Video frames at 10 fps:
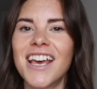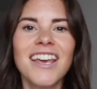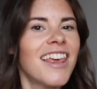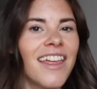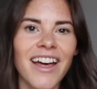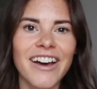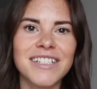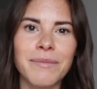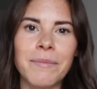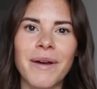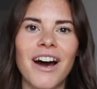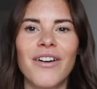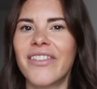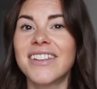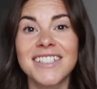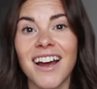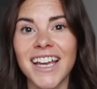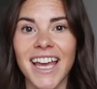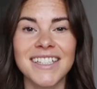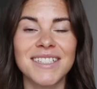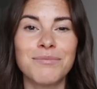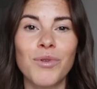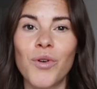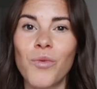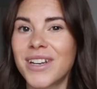get that under my belt, and then start getting some more